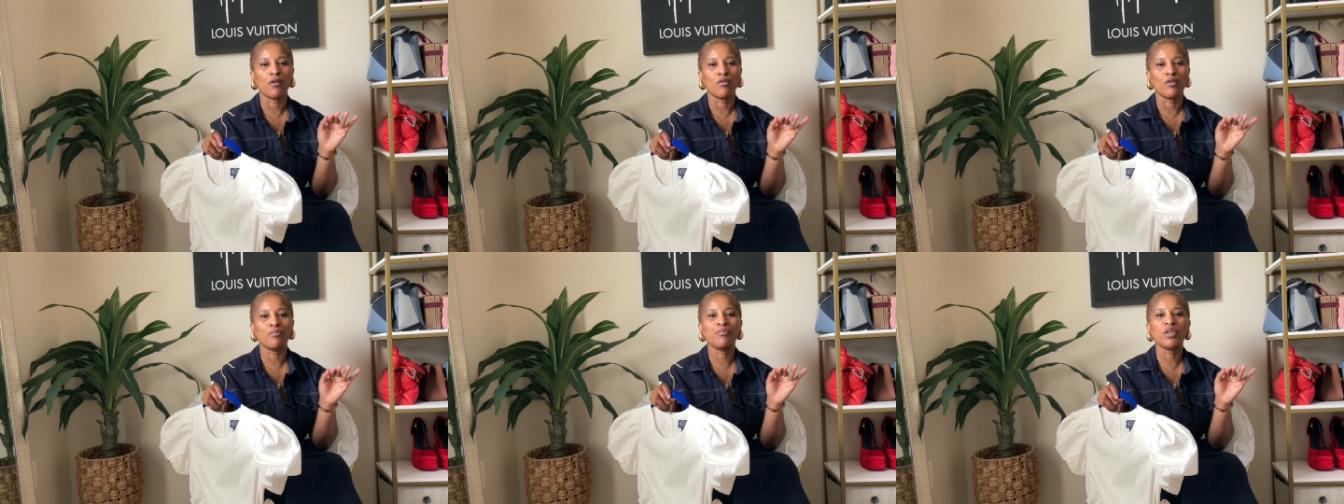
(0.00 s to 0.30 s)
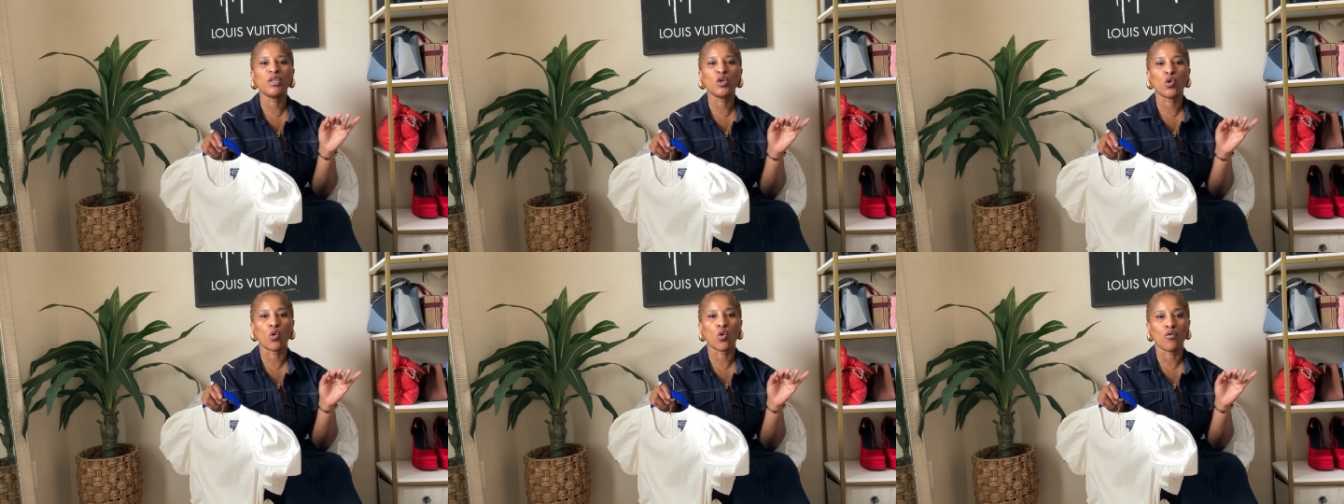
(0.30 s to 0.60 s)
it would
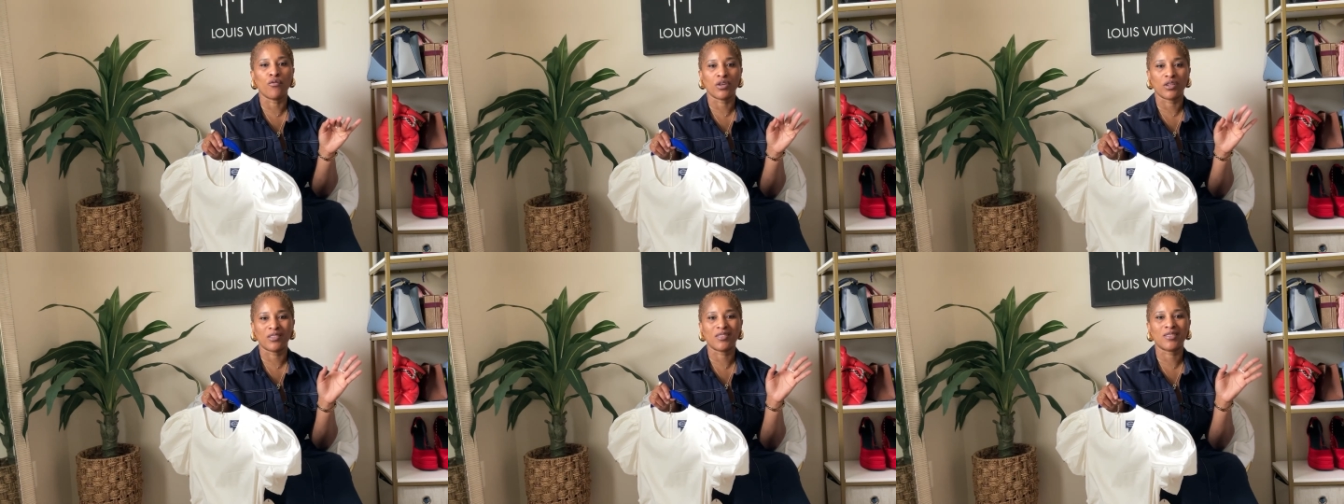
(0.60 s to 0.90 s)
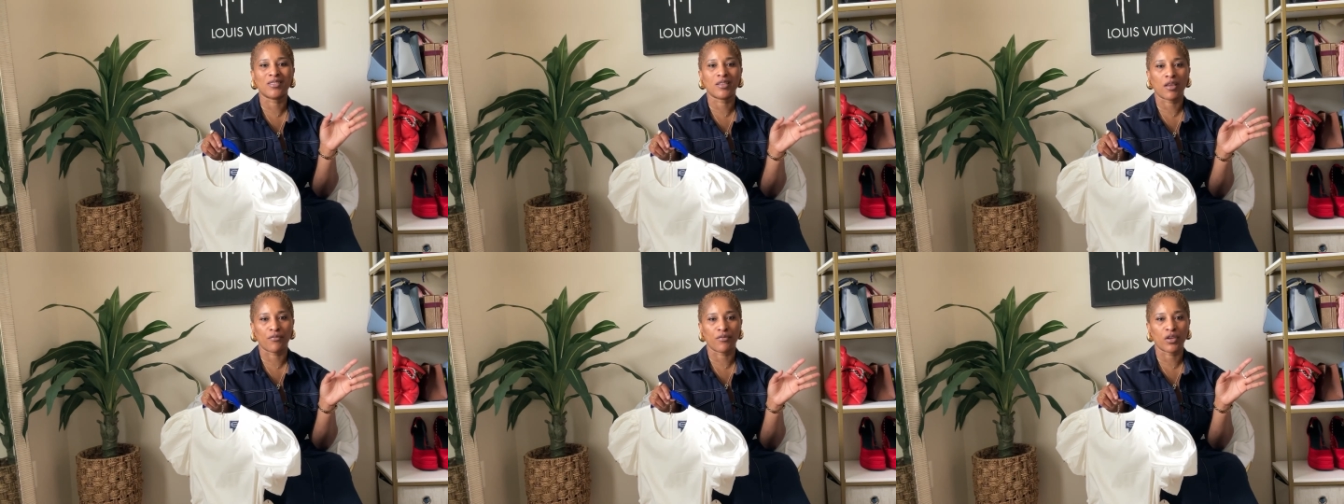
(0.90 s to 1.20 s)
be over
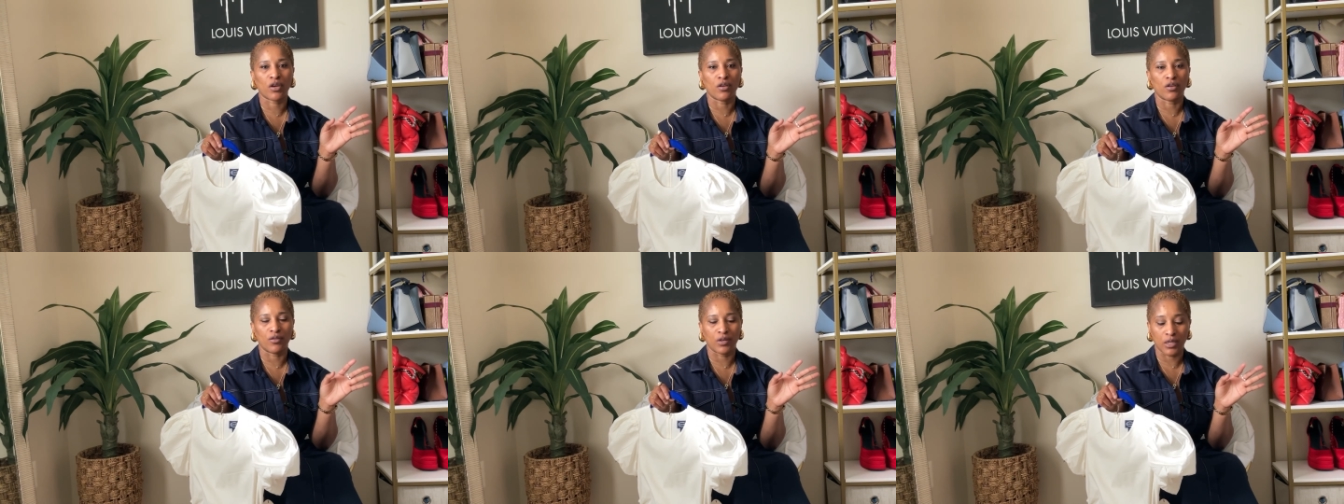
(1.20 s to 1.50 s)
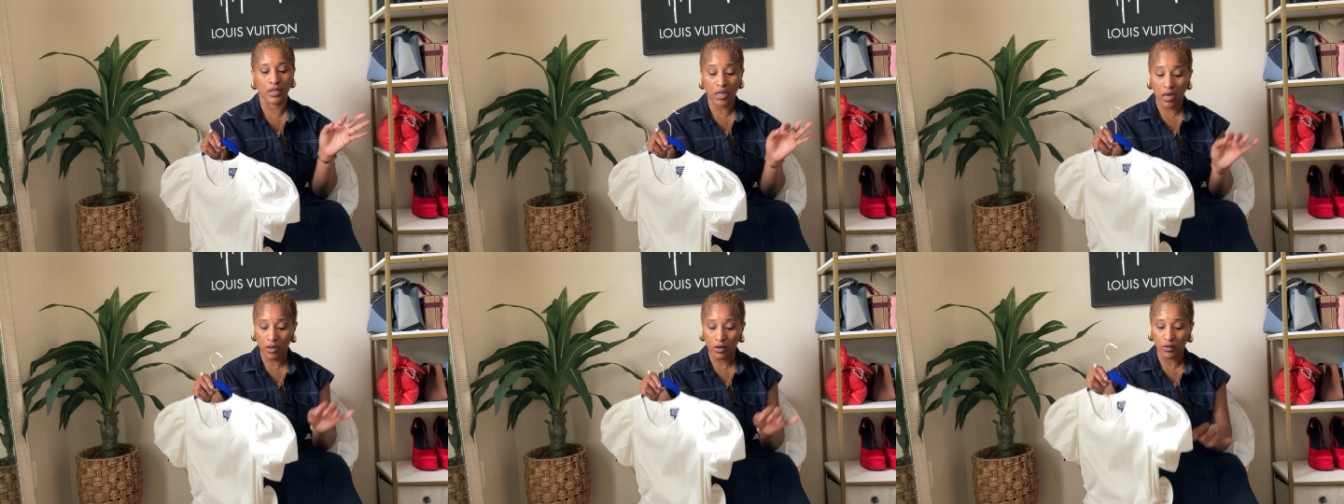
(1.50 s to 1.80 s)

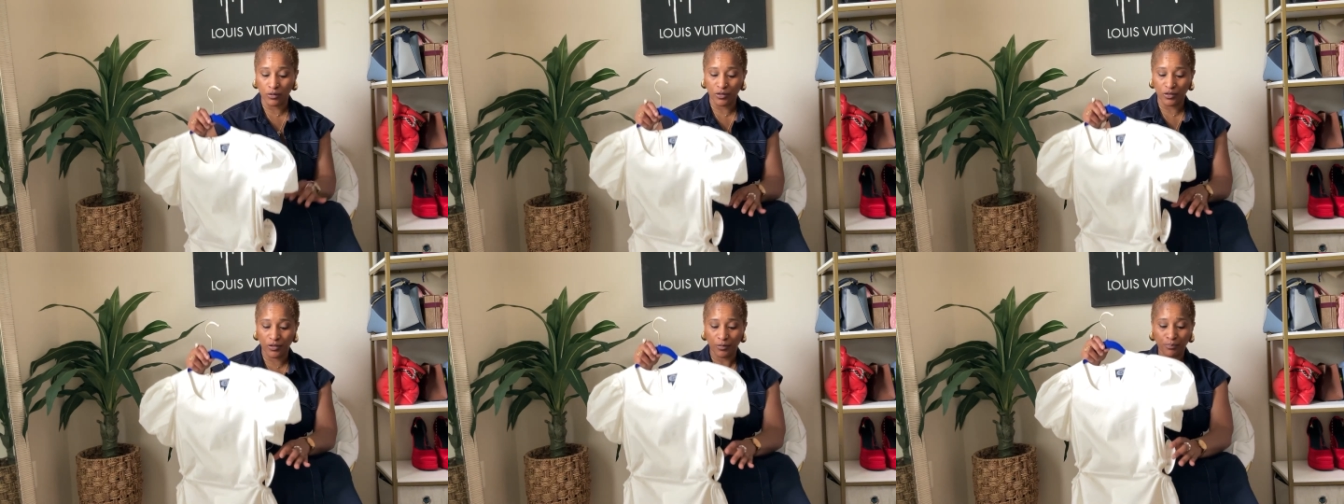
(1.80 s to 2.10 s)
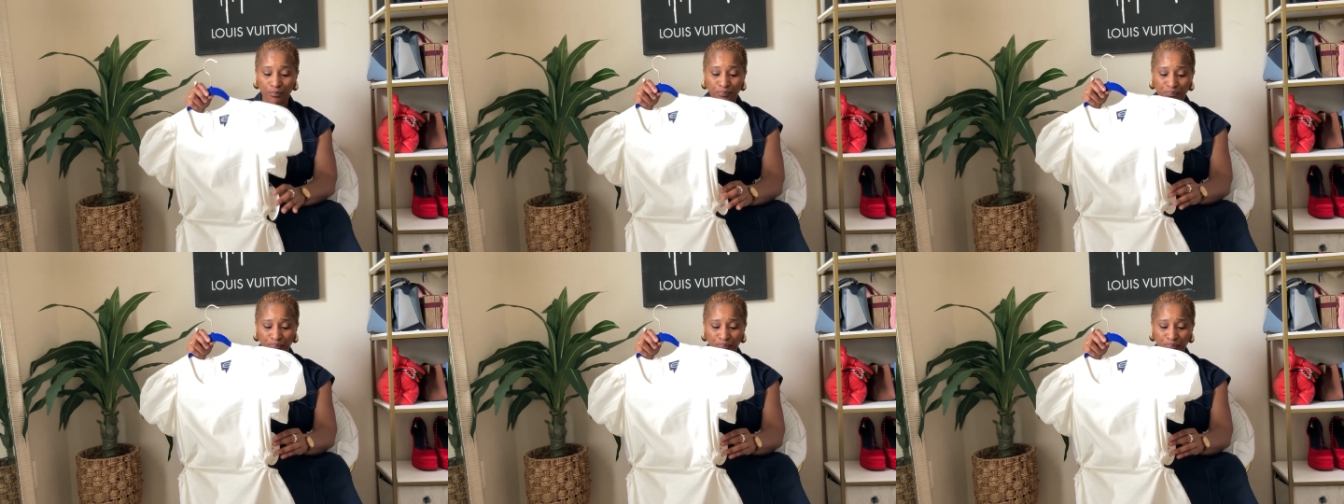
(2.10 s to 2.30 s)
$700.